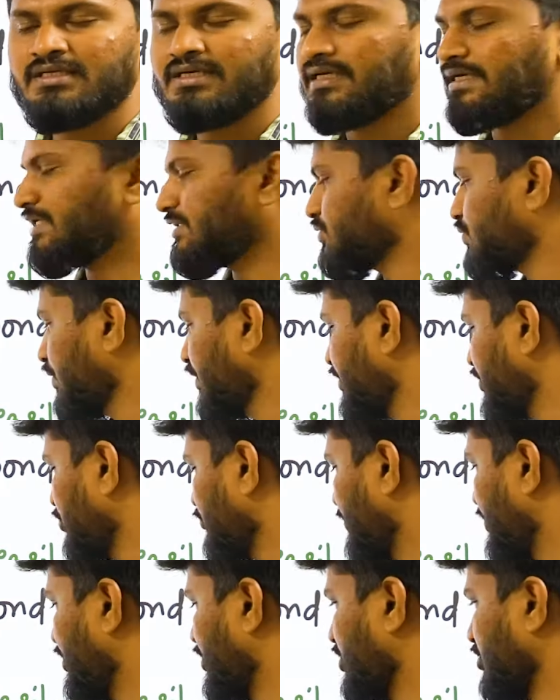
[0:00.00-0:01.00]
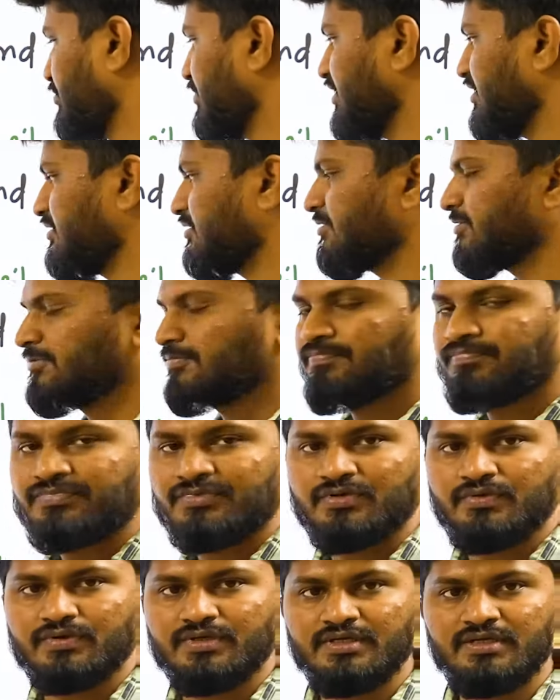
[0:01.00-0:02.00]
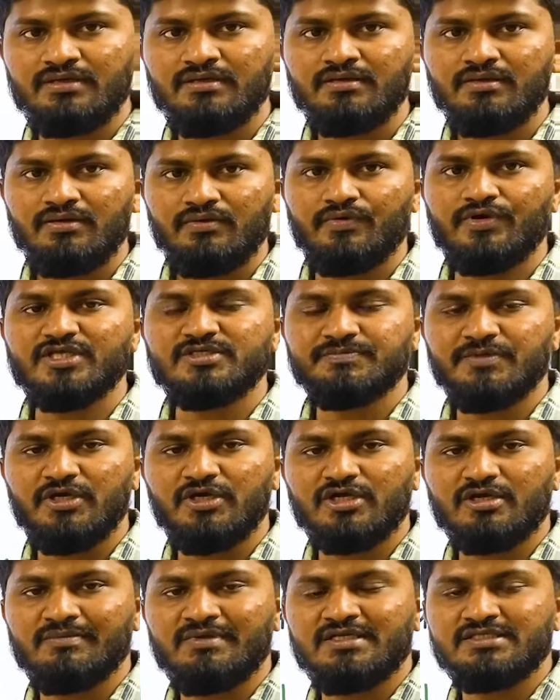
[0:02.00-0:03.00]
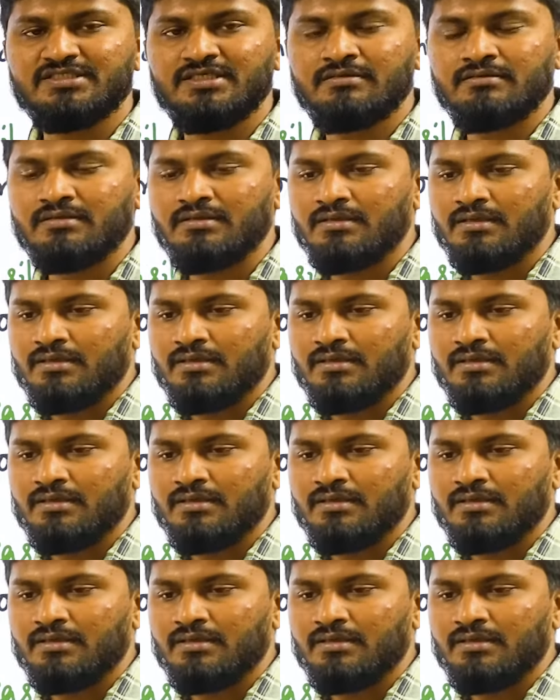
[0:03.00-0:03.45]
it is going to bioaccumulate. Okay, what is bioaccumulation?